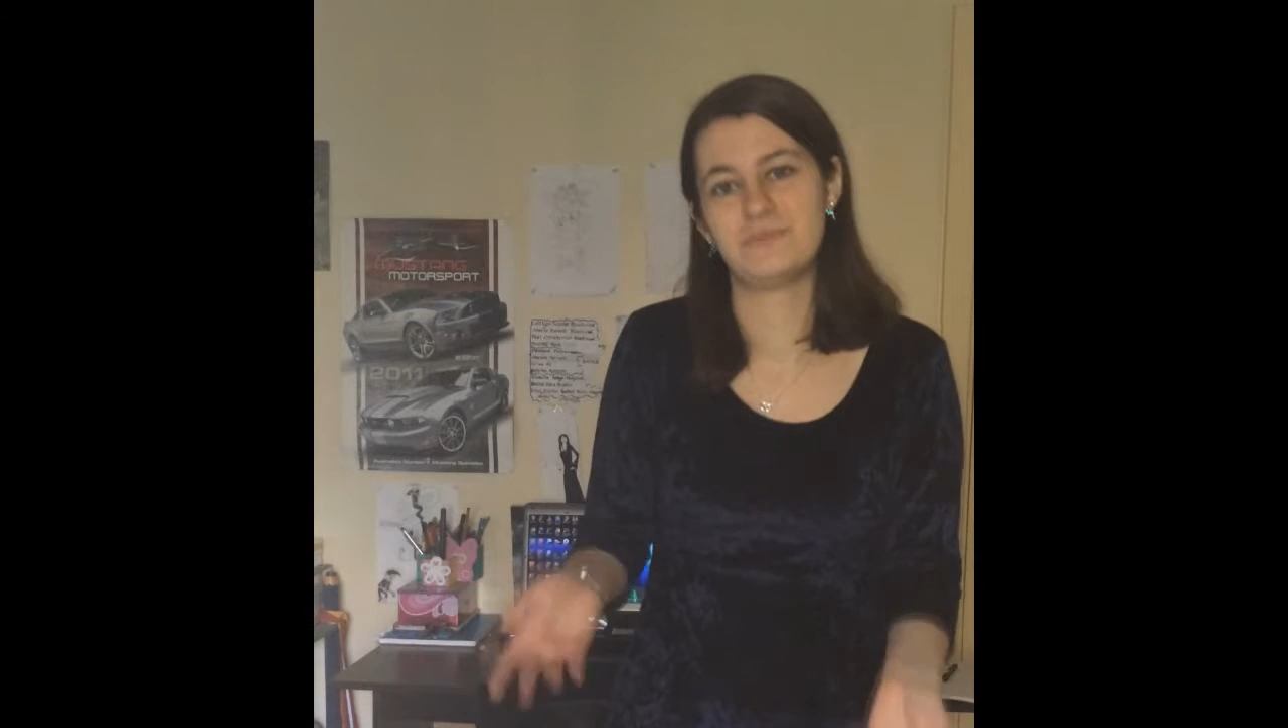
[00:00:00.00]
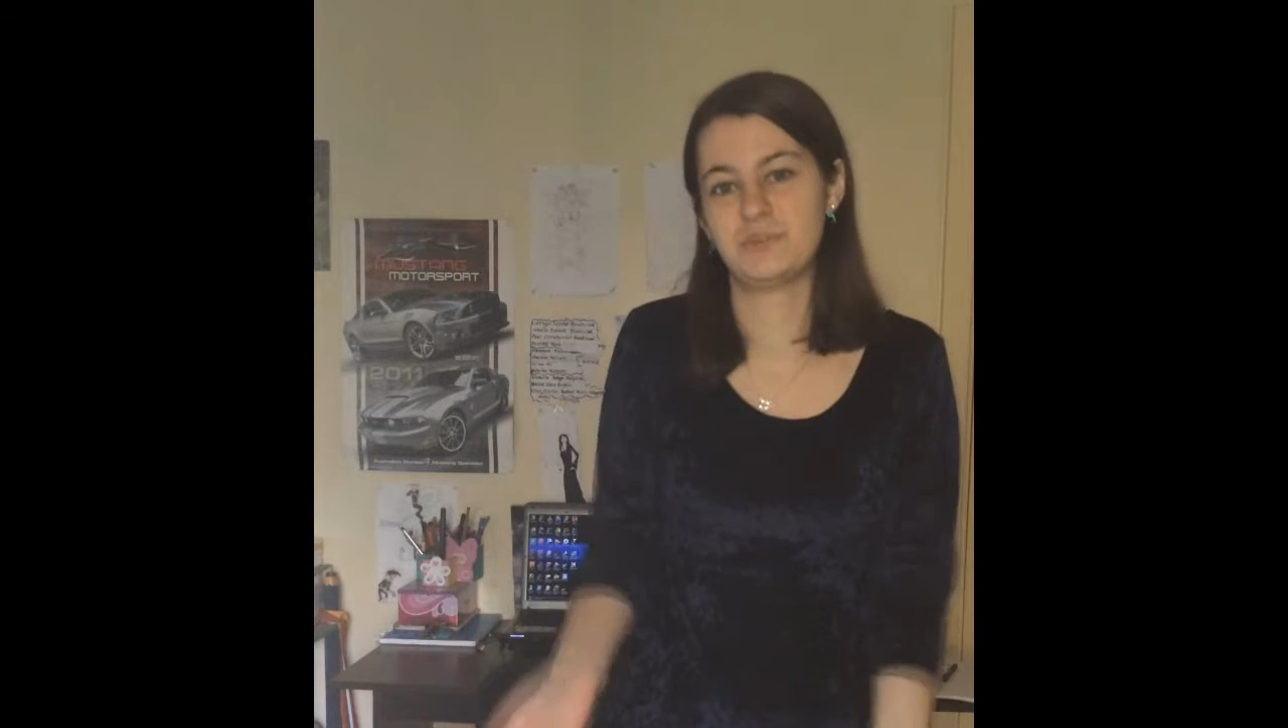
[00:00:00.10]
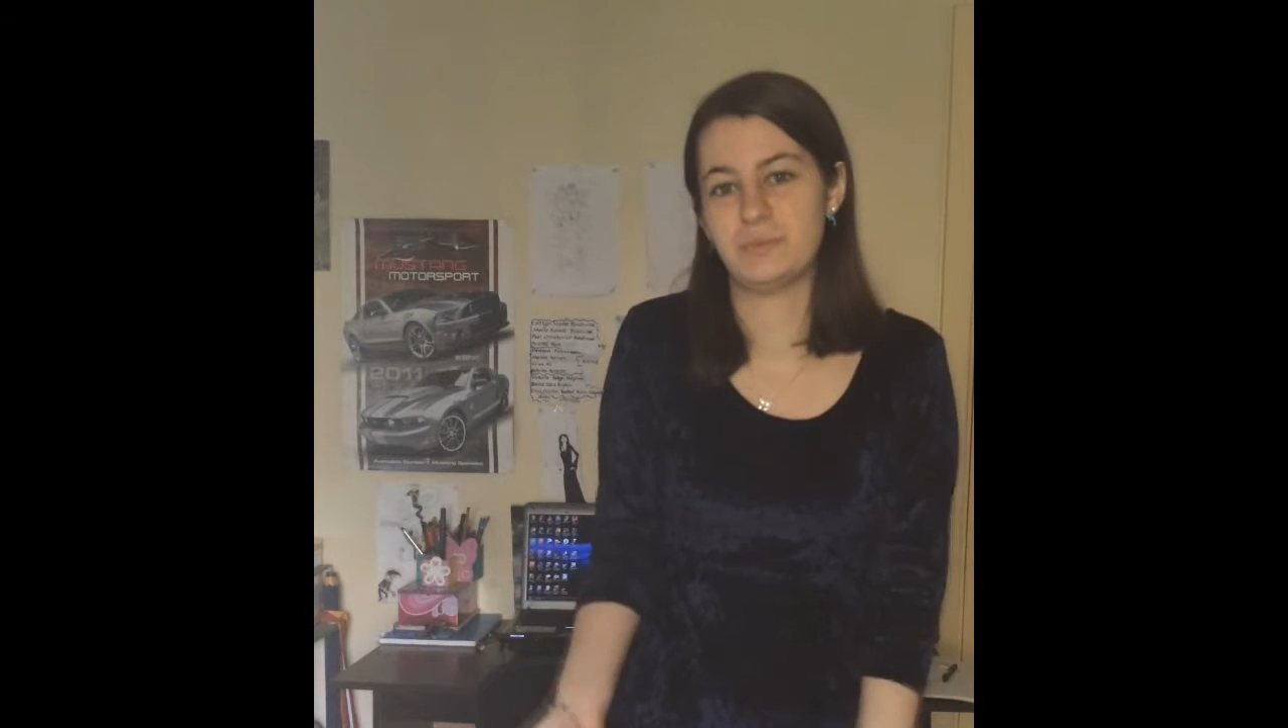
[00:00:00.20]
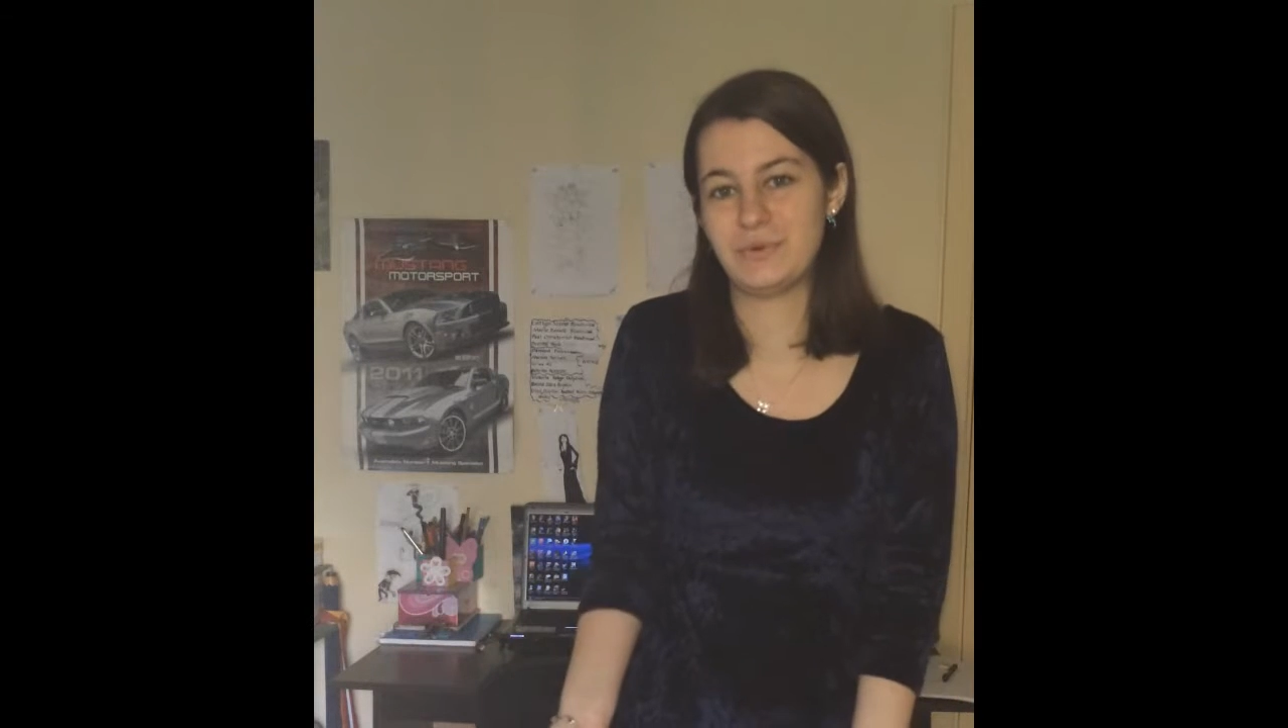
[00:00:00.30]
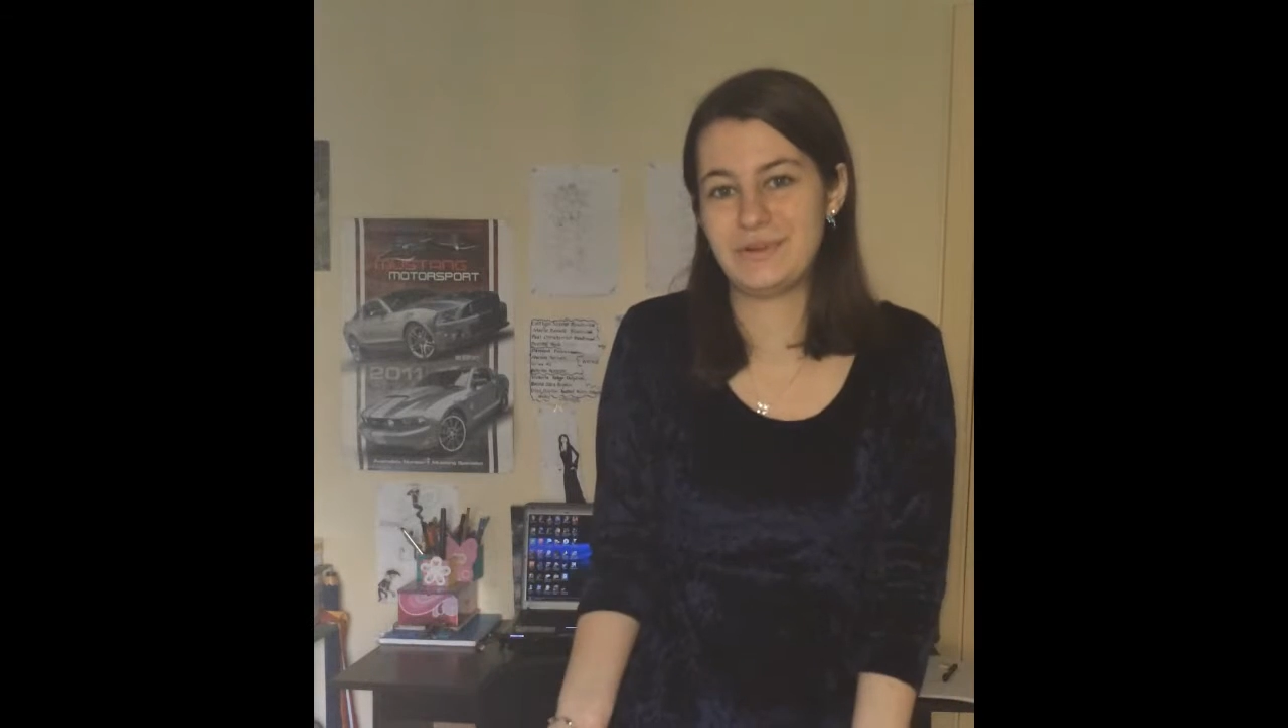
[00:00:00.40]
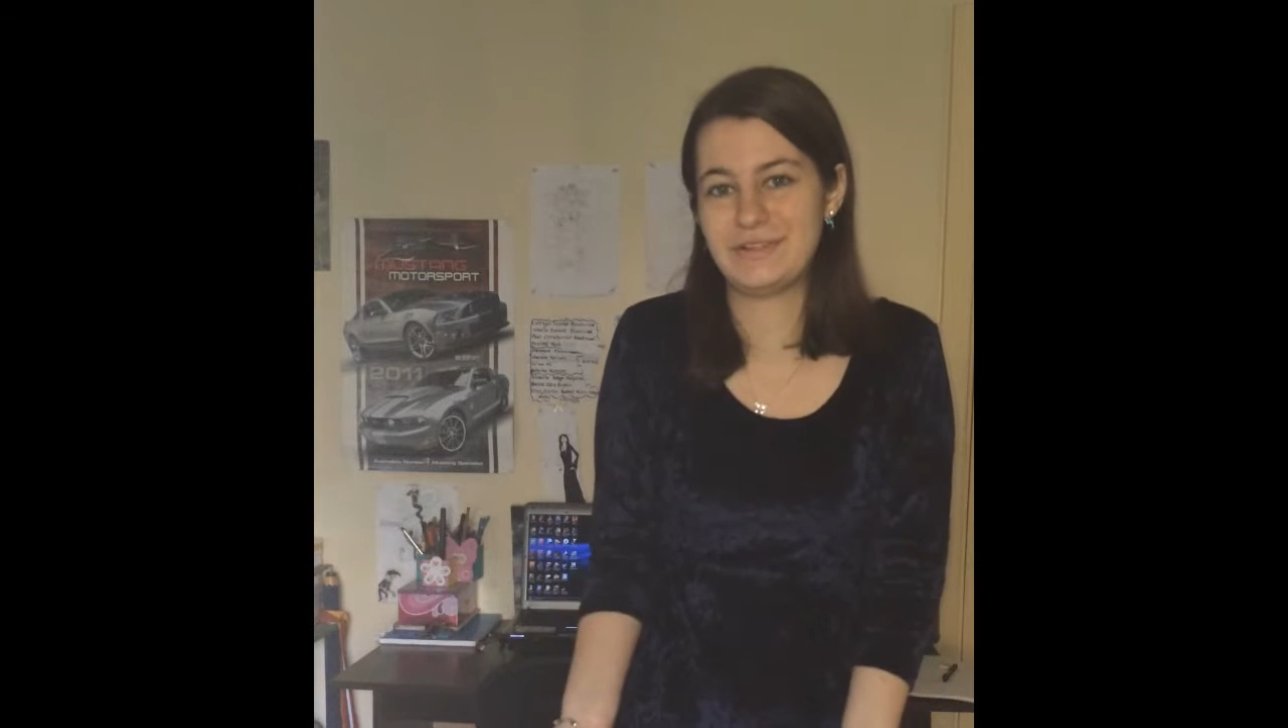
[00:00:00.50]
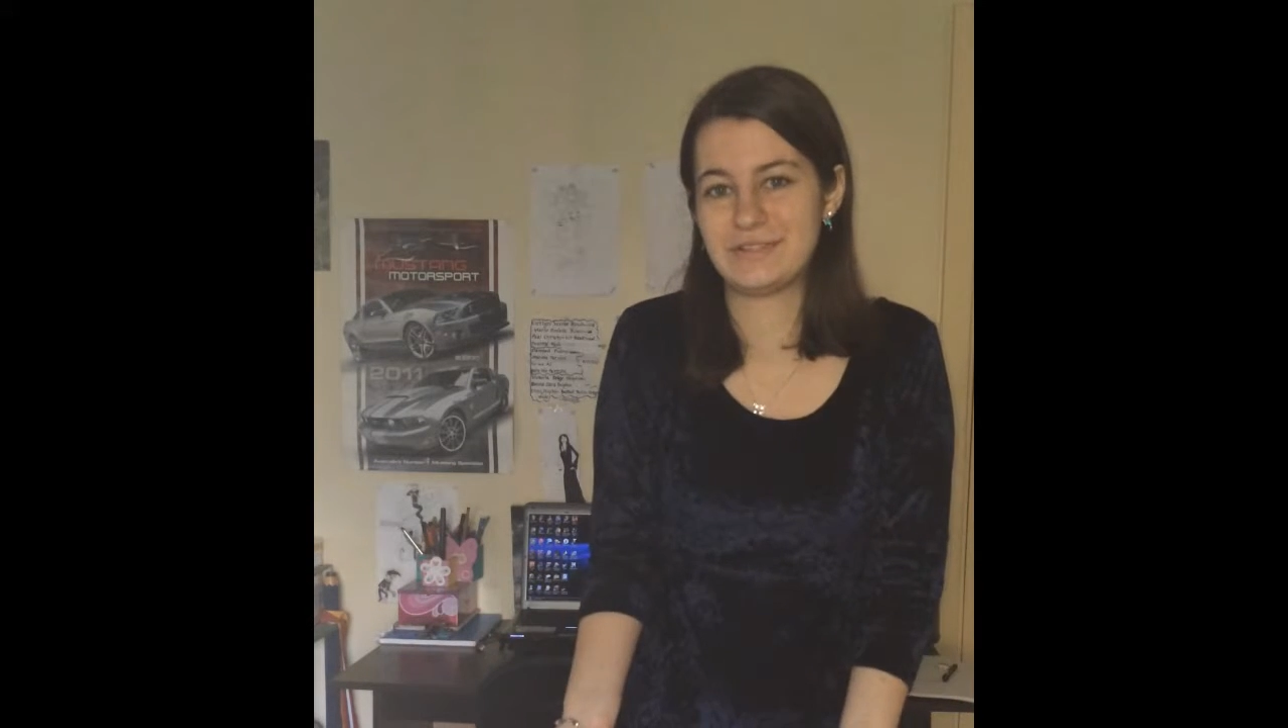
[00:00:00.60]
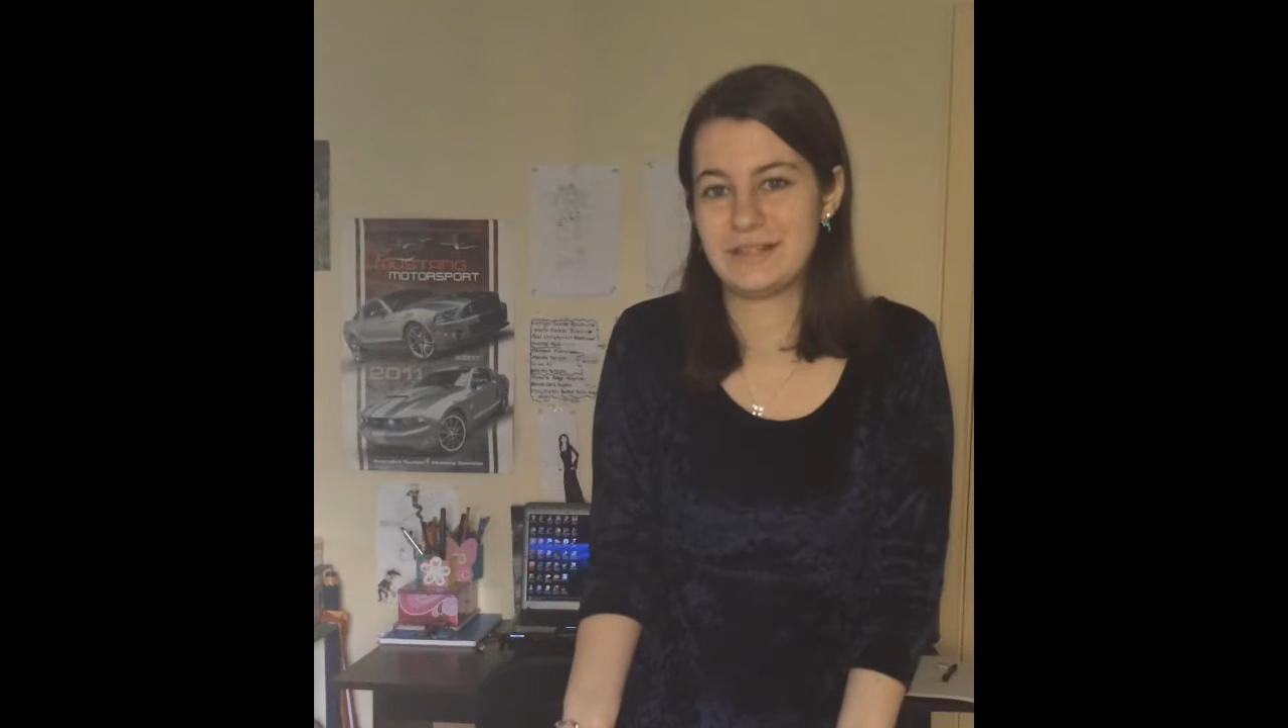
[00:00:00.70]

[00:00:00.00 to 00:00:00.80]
spoilers